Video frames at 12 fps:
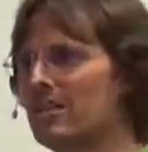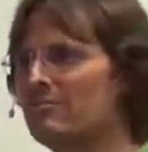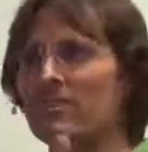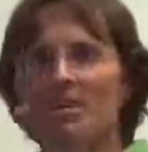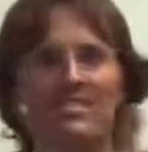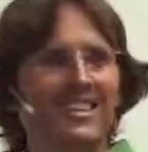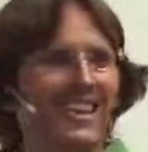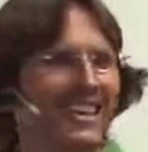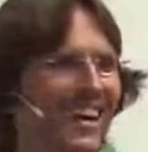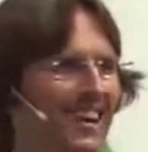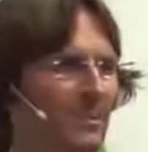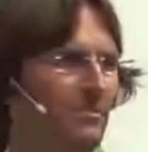if not
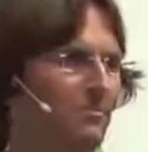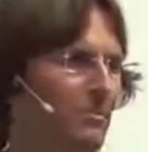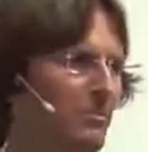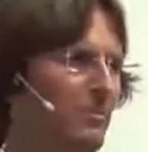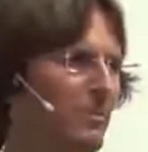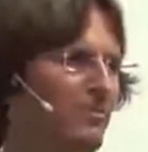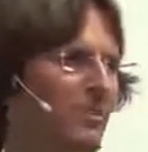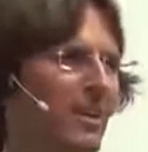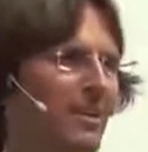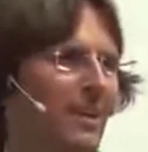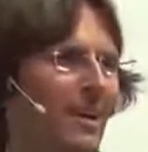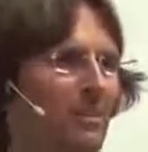decades, for him to be
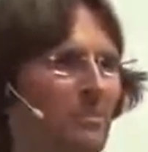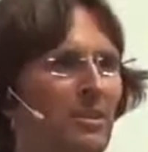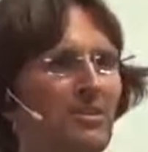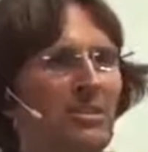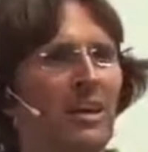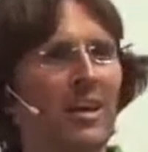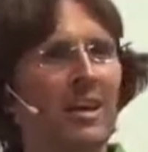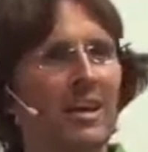found out, because